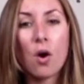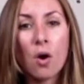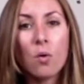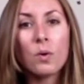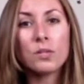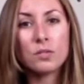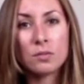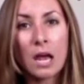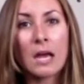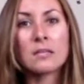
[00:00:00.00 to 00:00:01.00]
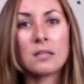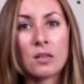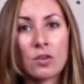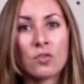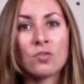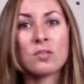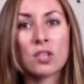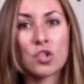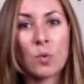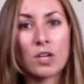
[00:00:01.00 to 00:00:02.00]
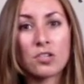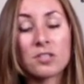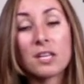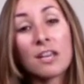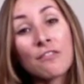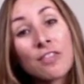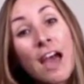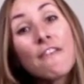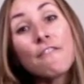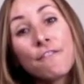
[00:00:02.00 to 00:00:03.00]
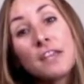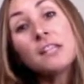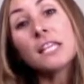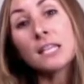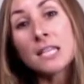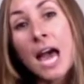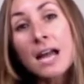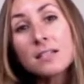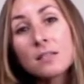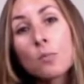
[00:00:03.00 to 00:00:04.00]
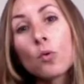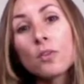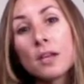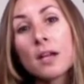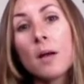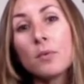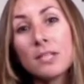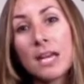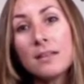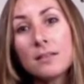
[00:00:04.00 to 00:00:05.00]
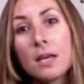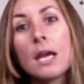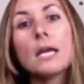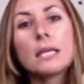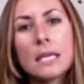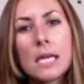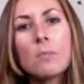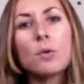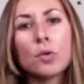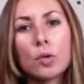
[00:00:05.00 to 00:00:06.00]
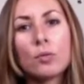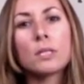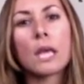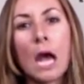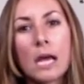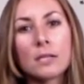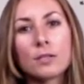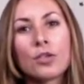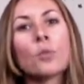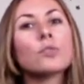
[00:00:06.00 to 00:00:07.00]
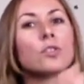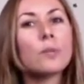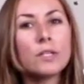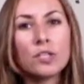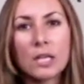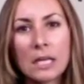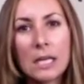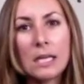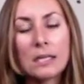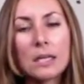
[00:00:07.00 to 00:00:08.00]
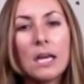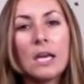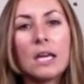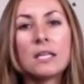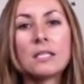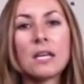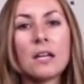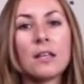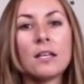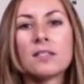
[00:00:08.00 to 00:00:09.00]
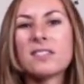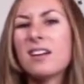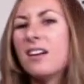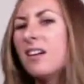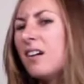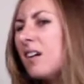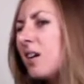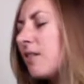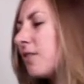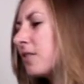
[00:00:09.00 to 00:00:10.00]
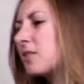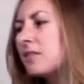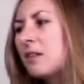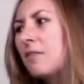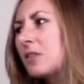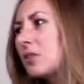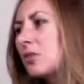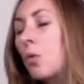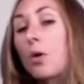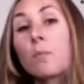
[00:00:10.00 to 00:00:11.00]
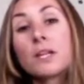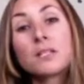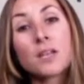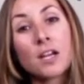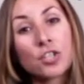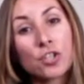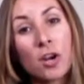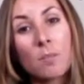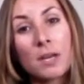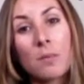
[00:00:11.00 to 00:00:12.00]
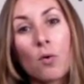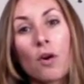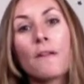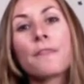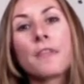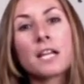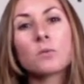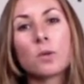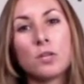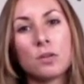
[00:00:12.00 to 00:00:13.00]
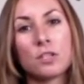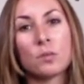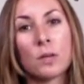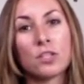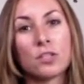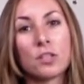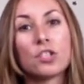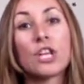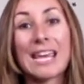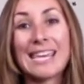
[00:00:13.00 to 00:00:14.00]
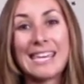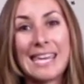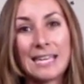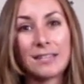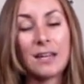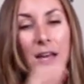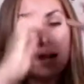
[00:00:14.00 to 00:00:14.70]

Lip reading: Always use ice in those situations. If that feeling lasts more than a couple days, keep using ice. Don't switch to heat until it's, oh, I feel stiff and sore, but it's not sharp anymore. That's when you can switch to heat.